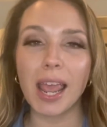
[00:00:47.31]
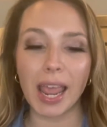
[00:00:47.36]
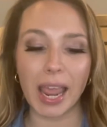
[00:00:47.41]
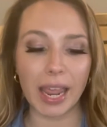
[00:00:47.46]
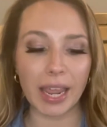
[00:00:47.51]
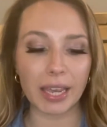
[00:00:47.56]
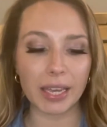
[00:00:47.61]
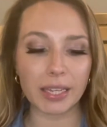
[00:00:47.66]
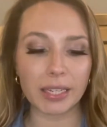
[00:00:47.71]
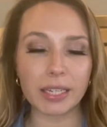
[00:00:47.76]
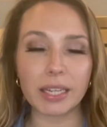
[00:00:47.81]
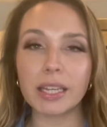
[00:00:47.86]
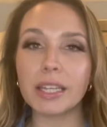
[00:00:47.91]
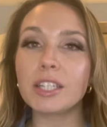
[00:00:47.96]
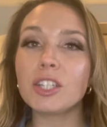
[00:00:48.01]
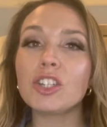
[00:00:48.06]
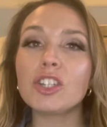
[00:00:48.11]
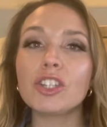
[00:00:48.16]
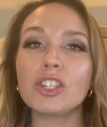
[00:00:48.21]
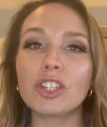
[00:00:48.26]
And
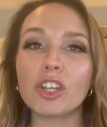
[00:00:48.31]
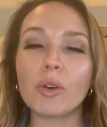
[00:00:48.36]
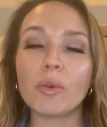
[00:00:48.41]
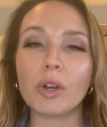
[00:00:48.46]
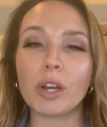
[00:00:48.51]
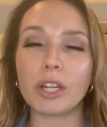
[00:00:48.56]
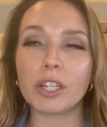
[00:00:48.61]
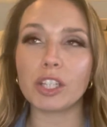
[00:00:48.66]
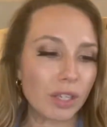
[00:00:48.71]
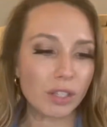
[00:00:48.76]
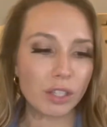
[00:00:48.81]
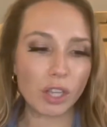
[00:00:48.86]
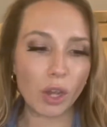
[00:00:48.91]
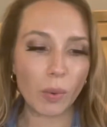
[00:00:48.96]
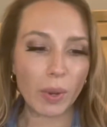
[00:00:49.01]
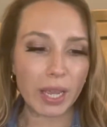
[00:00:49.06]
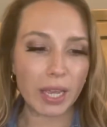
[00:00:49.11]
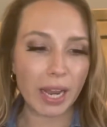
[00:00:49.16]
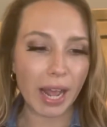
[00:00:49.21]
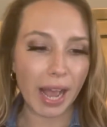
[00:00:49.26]
it's just so good. So
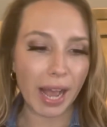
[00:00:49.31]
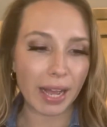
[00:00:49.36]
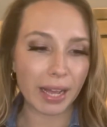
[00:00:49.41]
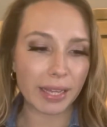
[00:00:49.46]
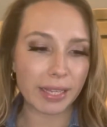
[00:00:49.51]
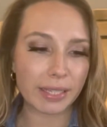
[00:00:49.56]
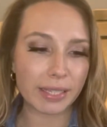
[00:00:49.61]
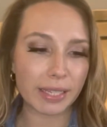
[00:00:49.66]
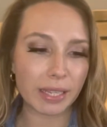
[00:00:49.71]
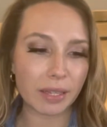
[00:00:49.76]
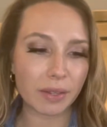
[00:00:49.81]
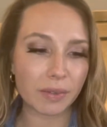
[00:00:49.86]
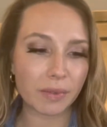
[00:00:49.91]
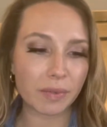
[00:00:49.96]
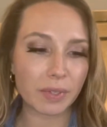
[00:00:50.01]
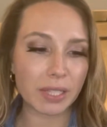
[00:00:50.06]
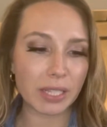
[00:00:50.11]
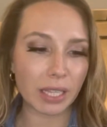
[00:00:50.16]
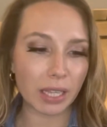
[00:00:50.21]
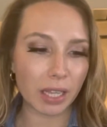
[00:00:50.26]
it has
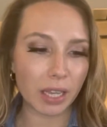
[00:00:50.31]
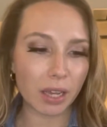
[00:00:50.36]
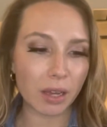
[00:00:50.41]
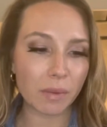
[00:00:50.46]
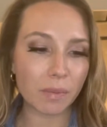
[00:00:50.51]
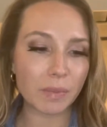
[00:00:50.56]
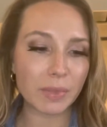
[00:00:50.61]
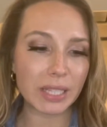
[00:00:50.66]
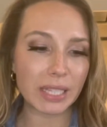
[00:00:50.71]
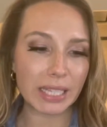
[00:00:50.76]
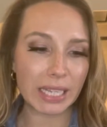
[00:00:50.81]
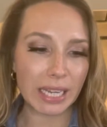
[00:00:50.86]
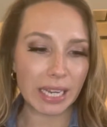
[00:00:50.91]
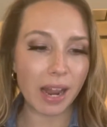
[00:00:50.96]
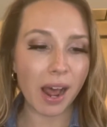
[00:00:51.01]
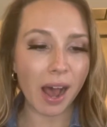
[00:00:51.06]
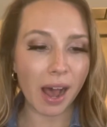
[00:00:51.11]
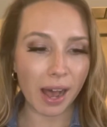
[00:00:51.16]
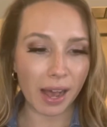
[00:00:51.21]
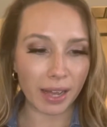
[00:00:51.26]
psyllium seed
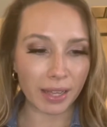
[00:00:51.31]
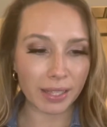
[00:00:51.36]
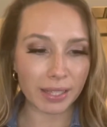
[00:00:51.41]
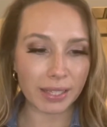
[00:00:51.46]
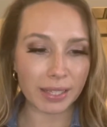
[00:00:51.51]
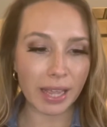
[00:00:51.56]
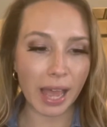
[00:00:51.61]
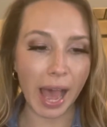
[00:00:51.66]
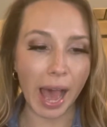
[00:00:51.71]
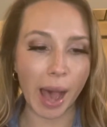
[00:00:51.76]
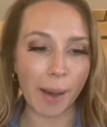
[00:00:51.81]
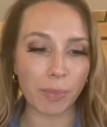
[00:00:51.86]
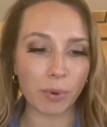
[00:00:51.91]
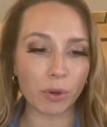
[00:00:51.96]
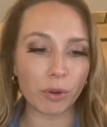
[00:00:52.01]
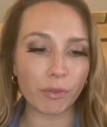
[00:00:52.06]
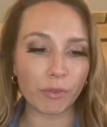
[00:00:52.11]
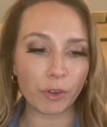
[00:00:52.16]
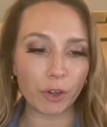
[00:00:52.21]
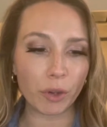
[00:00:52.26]
husk,
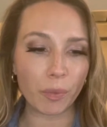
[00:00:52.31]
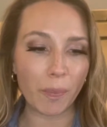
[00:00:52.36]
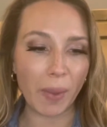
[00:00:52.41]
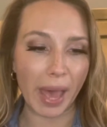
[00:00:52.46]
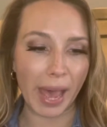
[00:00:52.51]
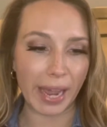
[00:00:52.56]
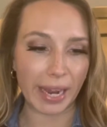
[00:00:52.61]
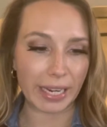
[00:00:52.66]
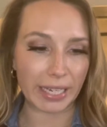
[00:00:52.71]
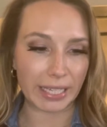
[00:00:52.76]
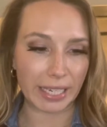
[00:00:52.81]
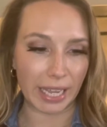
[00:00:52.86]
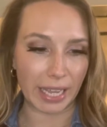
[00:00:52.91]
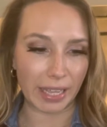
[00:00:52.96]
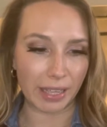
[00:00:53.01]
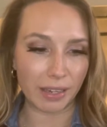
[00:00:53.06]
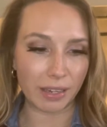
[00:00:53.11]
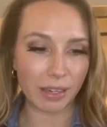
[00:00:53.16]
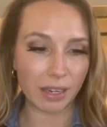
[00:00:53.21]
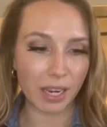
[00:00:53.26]
apple fruit
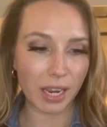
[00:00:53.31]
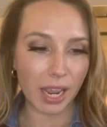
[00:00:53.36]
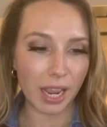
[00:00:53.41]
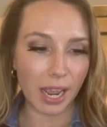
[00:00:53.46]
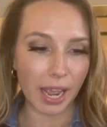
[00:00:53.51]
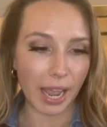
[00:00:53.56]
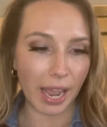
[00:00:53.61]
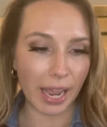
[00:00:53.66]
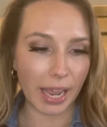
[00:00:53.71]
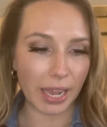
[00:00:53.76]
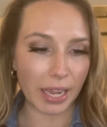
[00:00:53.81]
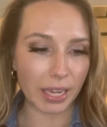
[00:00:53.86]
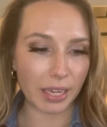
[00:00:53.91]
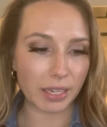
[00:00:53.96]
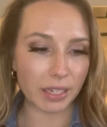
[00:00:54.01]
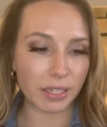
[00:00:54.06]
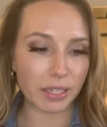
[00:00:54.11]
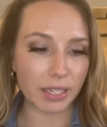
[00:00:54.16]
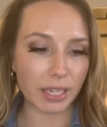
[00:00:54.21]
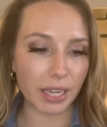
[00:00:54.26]
pectin,
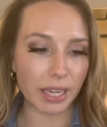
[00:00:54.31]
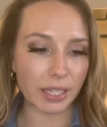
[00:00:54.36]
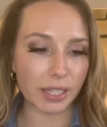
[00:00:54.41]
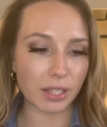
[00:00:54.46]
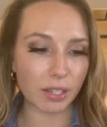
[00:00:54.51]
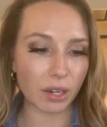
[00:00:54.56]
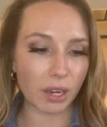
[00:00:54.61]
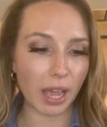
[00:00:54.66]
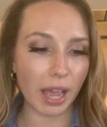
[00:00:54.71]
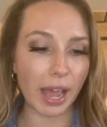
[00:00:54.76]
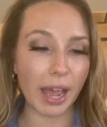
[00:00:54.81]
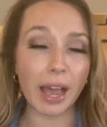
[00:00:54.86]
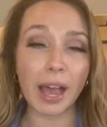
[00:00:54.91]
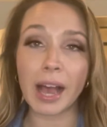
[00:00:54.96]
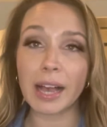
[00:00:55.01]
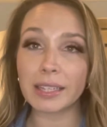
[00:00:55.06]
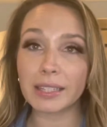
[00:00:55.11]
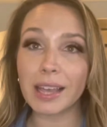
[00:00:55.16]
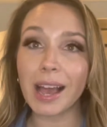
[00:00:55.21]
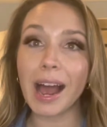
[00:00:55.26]
and it
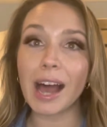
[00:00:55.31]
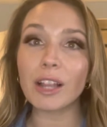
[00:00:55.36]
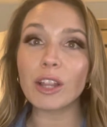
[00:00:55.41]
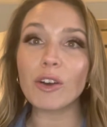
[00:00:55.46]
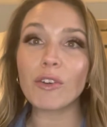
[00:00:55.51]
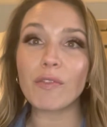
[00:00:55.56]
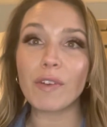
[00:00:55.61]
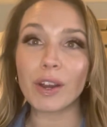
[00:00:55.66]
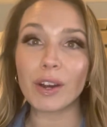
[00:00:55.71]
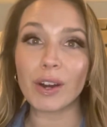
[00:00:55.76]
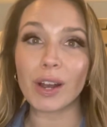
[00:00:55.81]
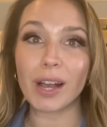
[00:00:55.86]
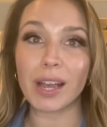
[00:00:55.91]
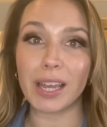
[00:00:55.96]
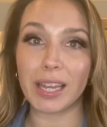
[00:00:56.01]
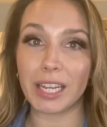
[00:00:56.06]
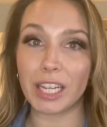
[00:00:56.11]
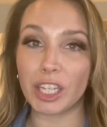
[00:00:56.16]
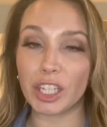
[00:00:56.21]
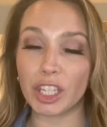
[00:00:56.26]
has aloe vera
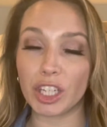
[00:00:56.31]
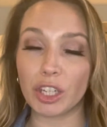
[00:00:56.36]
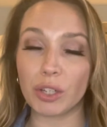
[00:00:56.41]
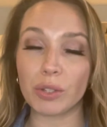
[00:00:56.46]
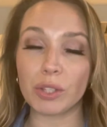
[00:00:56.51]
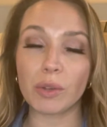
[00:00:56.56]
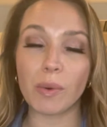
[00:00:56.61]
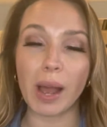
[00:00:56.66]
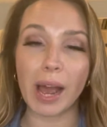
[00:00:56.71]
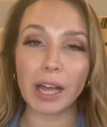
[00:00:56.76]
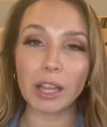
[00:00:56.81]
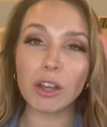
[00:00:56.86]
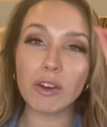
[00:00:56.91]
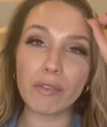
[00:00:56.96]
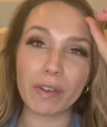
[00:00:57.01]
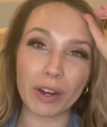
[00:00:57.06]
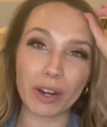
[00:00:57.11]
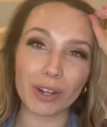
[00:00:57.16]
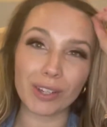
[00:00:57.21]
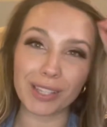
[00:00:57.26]
in it too. So aloe
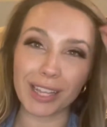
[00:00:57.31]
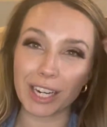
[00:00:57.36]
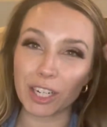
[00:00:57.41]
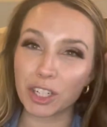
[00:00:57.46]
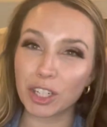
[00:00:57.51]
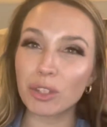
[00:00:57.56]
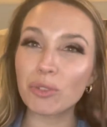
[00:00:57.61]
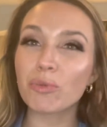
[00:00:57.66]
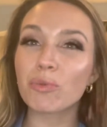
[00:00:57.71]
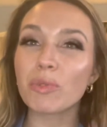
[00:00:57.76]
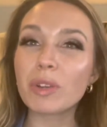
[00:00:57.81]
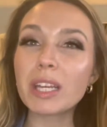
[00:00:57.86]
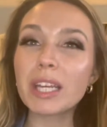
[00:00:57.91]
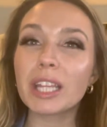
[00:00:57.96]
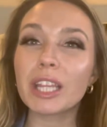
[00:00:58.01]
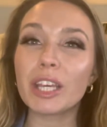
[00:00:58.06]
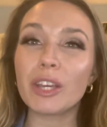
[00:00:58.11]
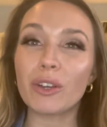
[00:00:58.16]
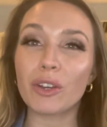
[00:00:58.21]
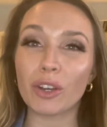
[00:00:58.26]
vera is actually
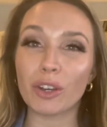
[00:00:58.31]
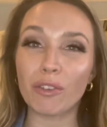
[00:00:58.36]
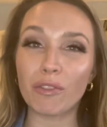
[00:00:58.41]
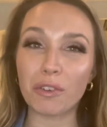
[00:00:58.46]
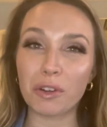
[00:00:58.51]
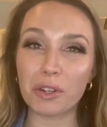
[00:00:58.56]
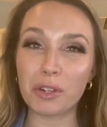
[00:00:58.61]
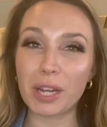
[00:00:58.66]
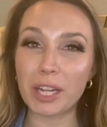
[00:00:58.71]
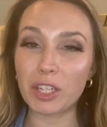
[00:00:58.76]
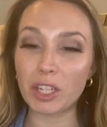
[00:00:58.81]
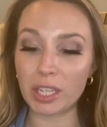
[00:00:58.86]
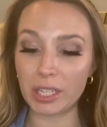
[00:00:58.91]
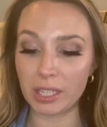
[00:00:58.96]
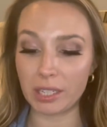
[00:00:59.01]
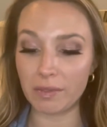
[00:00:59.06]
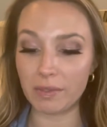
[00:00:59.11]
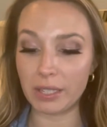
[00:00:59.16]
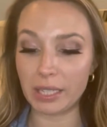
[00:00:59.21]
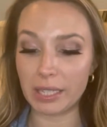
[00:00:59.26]
really good for your
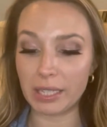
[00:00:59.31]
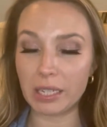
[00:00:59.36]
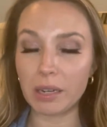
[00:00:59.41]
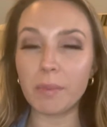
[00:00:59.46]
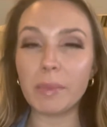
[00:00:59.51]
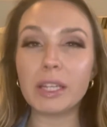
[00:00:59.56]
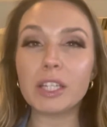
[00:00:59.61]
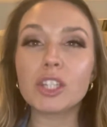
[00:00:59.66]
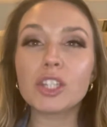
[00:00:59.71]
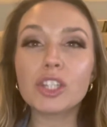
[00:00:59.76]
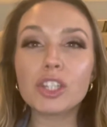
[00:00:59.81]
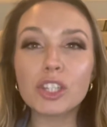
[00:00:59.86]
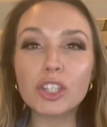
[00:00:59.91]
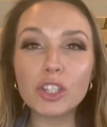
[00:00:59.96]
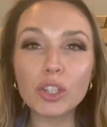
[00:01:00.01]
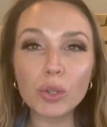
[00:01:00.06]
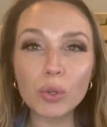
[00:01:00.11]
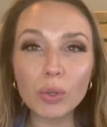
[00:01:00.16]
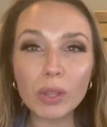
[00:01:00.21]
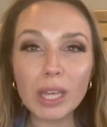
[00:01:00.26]
digestive system. It's
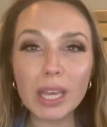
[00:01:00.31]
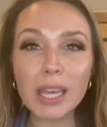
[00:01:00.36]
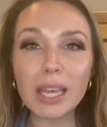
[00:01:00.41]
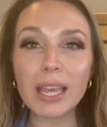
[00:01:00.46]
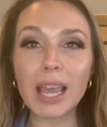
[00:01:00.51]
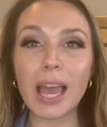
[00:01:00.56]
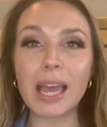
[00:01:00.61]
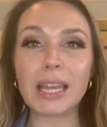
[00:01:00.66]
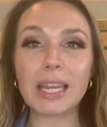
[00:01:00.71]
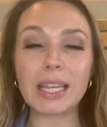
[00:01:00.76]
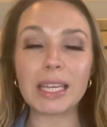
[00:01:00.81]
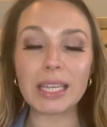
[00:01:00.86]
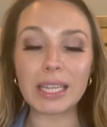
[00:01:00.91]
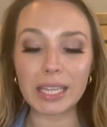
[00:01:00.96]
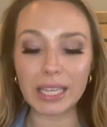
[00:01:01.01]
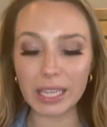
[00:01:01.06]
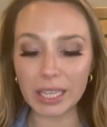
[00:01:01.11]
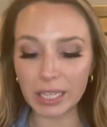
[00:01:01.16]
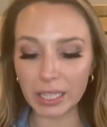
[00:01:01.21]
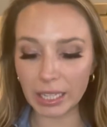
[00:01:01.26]
soothing and
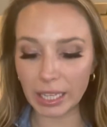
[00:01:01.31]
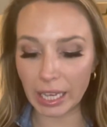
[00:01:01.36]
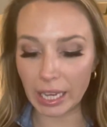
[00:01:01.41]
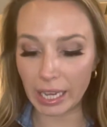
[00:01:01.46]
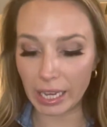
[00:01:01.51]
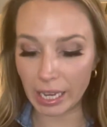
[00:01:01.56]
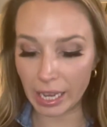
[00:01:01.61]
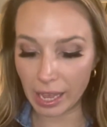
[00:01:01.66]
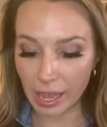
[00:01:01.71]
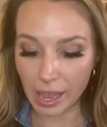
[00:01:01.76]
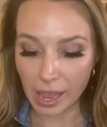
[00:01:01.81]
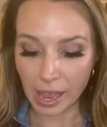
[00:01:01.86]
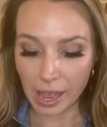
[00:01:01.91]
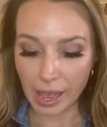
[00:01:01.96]
healing.